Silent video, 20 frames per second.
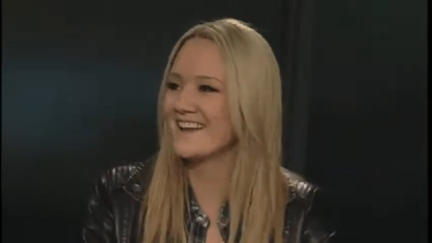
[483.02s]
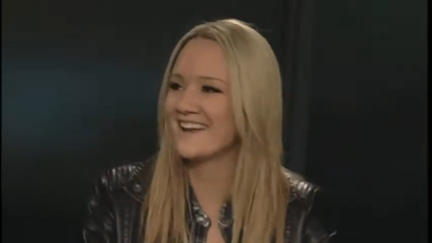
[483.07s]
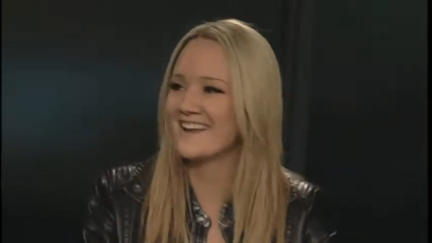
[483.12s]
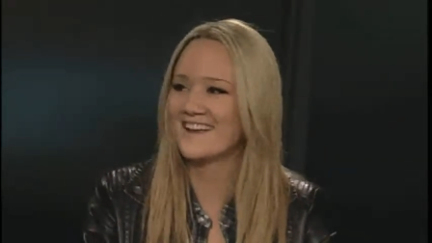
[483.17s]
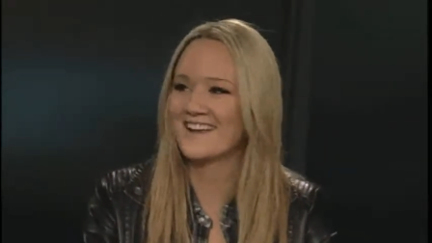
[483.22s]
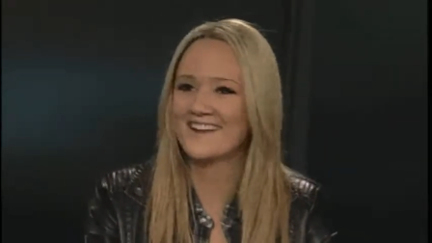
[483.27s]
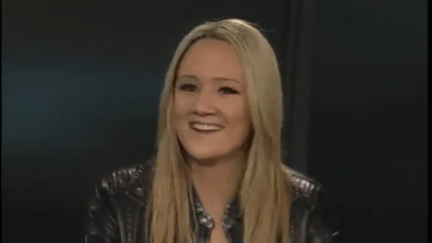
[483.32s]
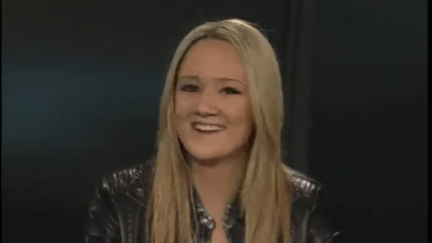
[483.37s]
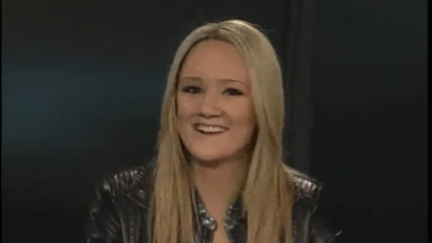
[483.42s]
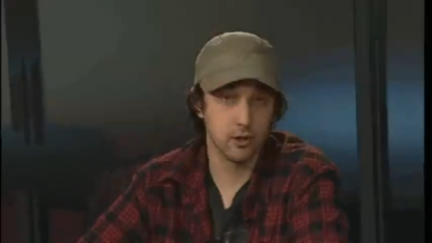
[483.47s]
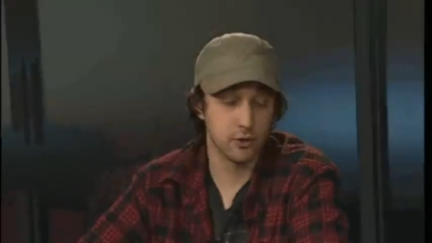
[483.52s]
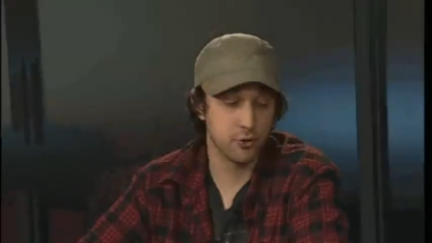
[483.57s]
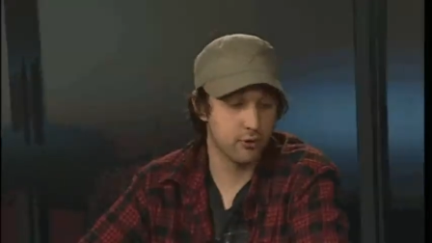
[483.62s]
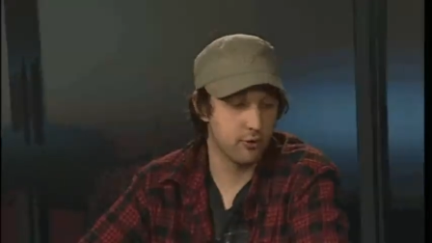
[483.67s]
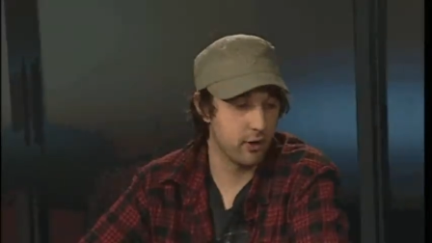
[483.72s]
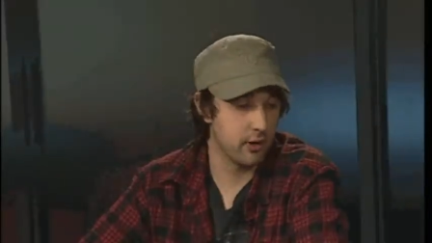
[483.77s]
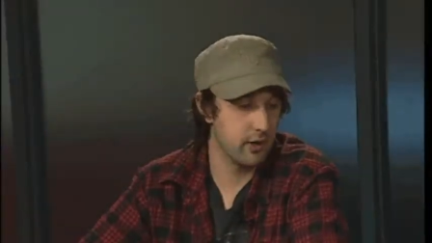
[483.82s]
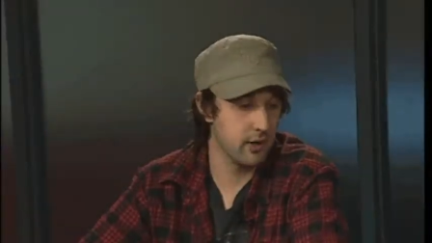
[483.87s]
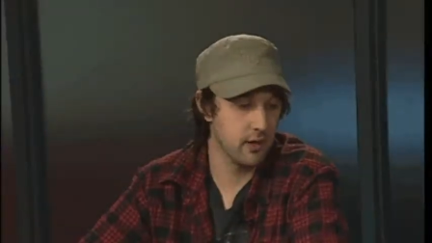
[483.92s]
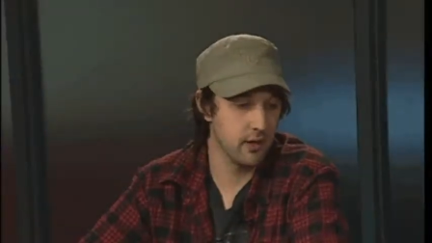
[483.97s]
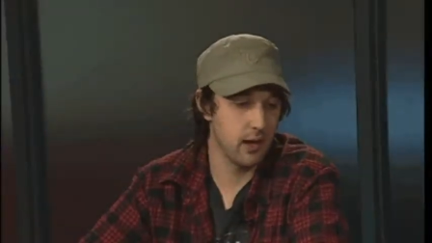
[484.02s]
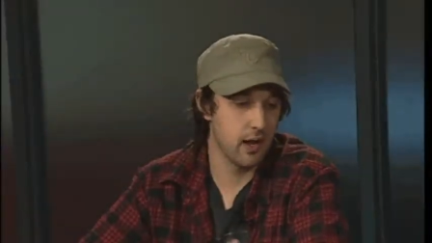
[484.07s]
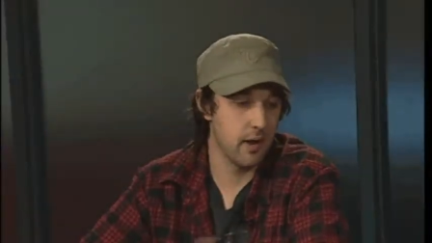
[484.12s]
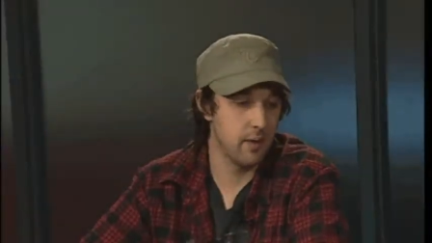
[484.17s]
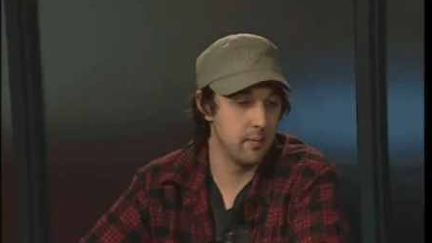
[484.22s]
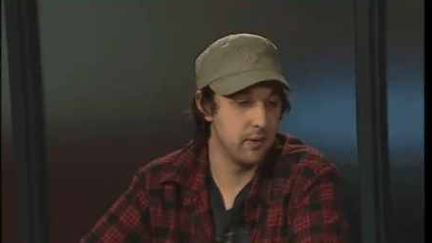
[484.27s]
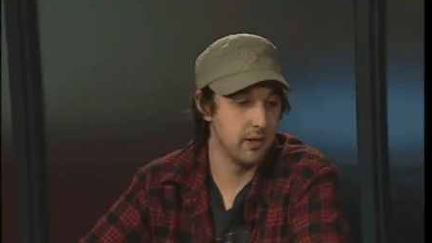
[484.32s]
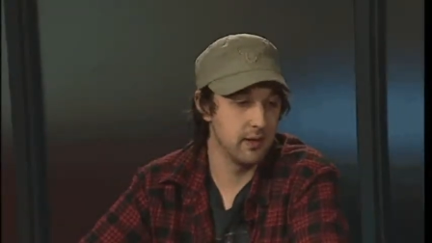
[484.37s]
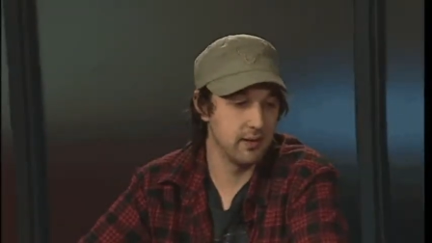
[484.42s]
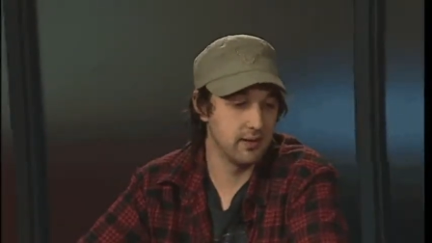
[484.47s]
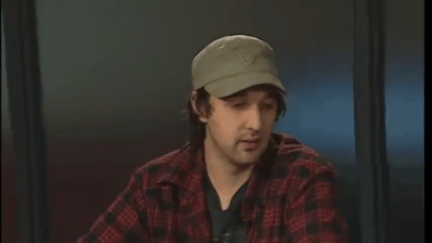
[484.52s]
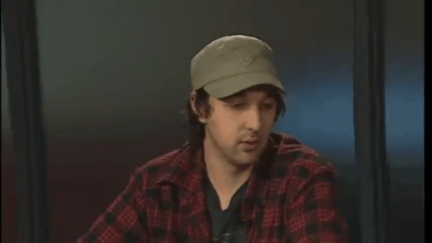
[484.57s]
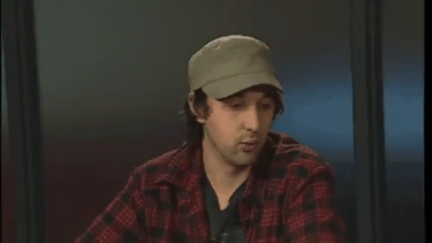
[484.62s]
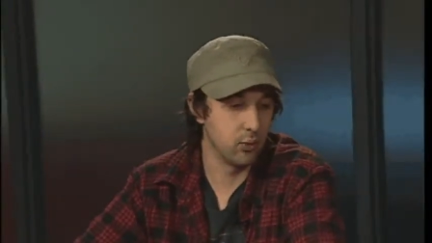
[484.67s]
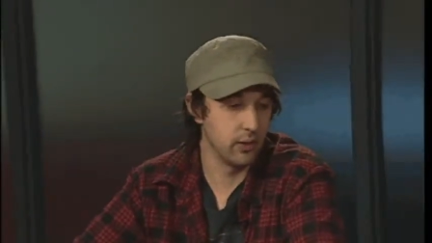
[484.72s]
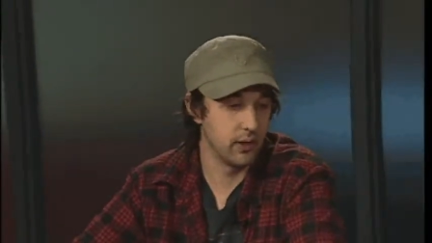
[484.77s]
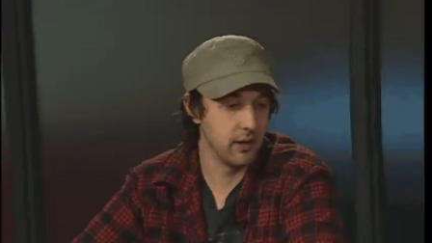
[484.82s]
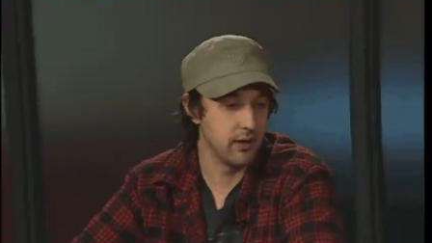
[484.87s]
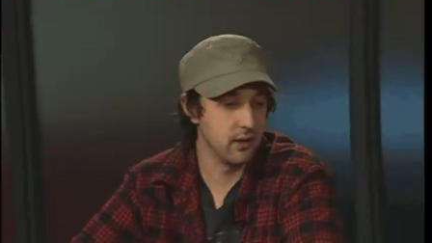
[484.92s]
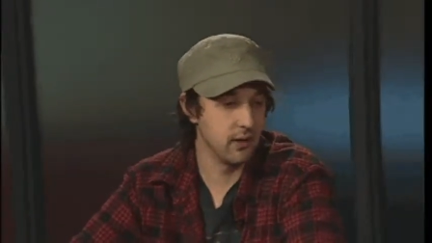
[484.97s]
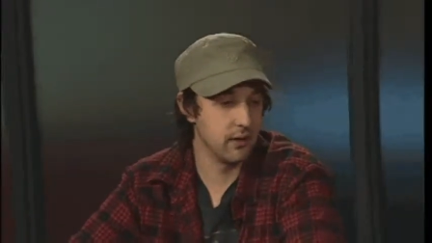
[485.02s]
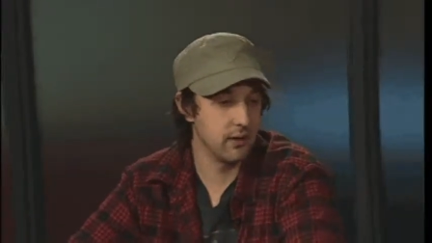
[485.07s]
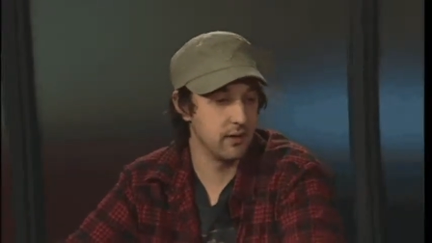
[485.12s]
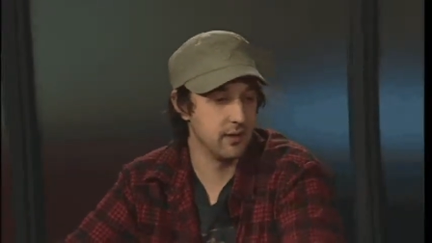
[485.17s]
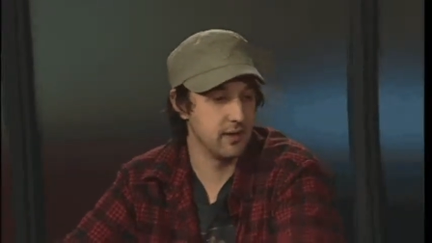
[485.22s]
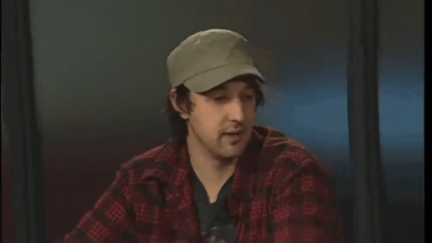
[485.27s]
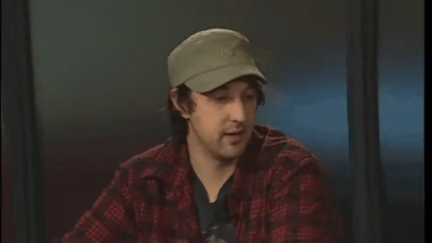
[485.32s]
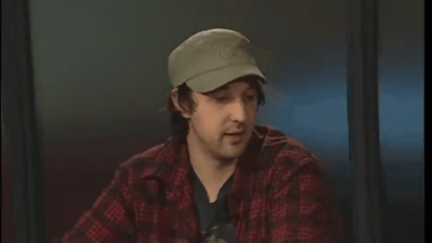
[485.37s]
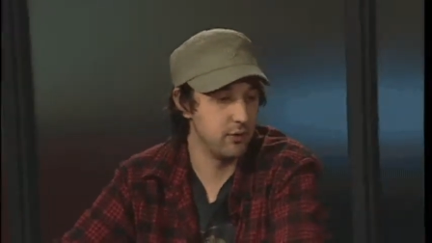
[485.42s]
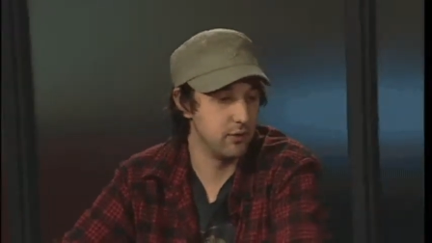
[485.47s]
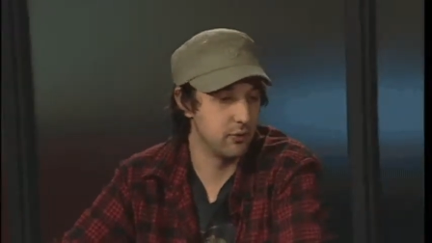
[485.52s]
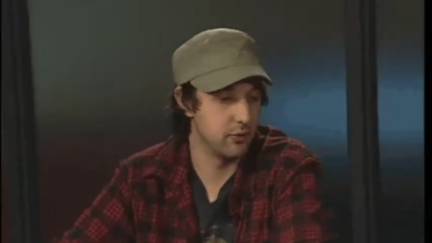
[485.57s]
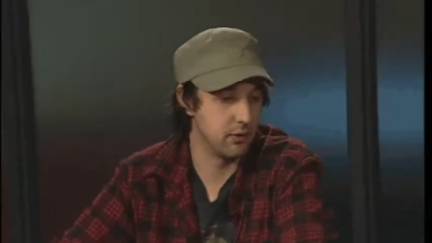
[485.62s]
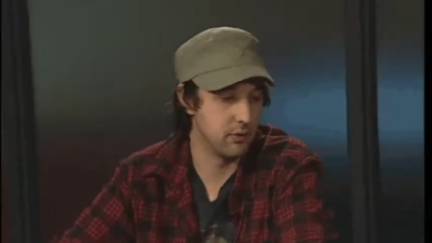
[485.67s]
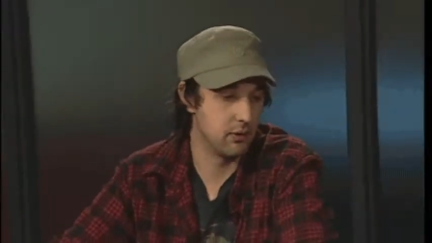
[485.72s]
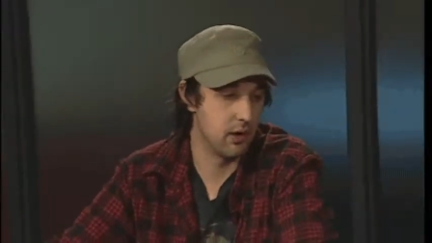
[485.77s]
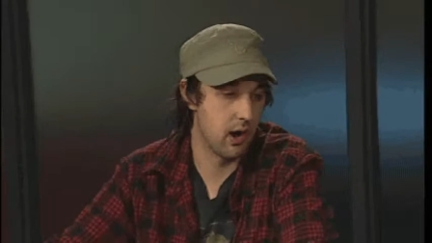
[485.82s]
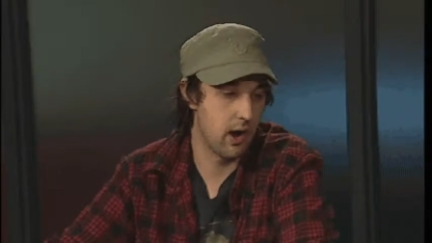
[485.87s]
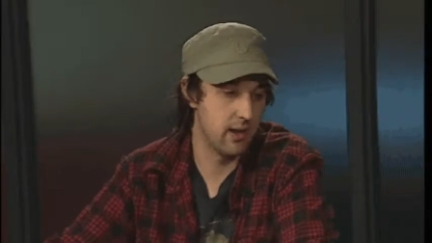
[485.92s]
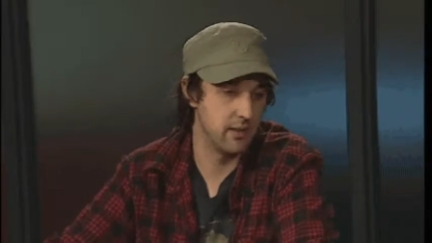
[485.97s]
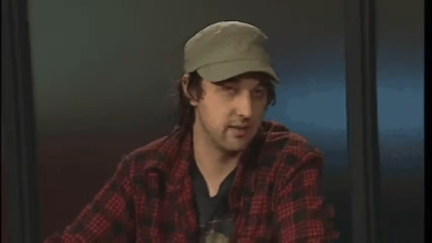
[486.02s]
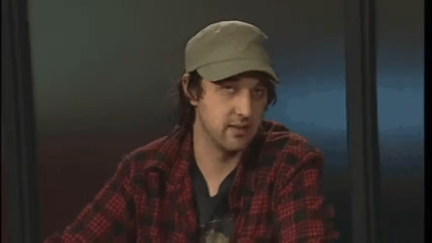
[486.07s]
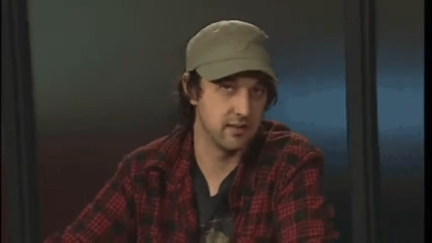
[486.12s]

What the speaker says: English cricket, I mean, it's only going to continue to rise.